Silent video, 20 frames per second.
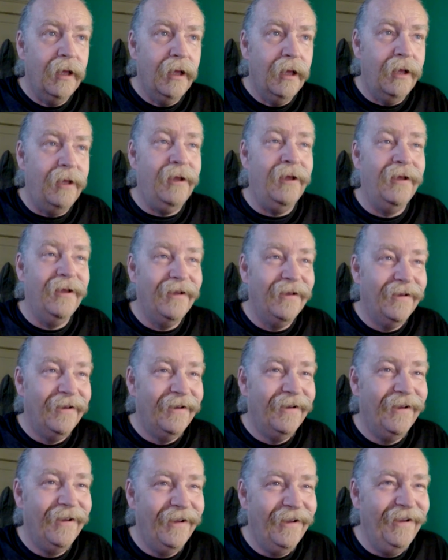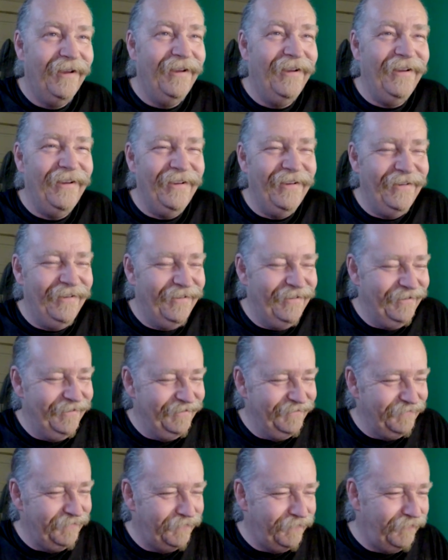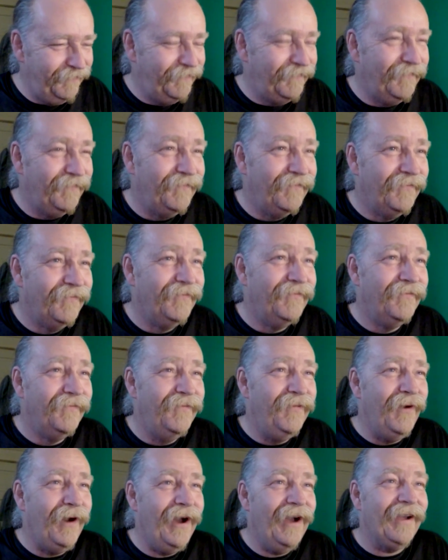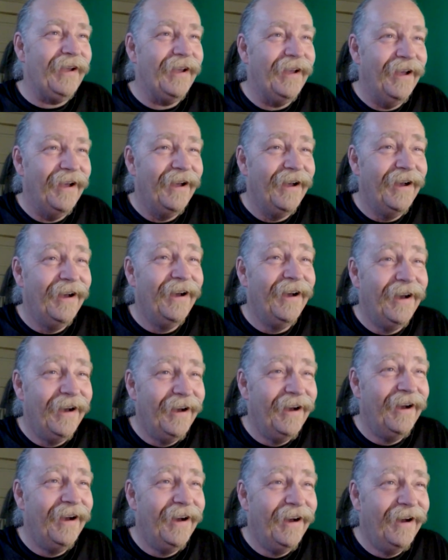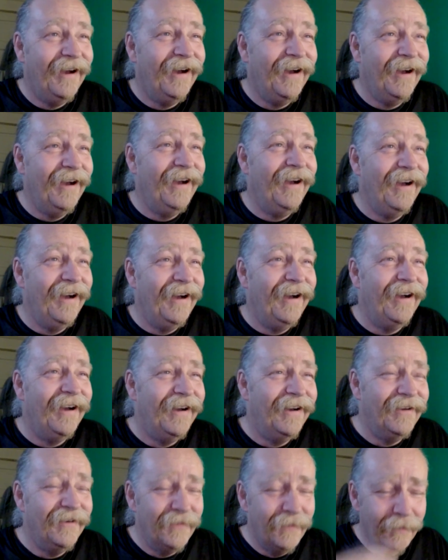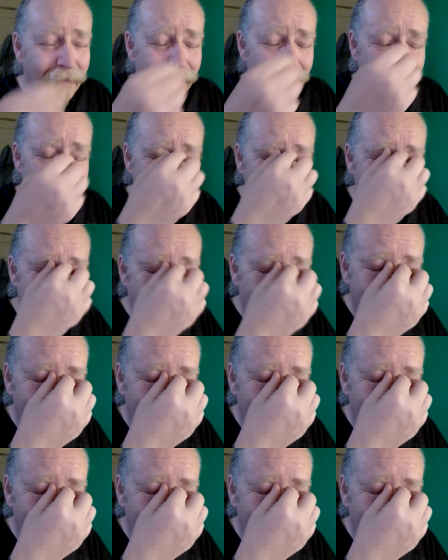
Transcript: Because, um, you know, but because my mom.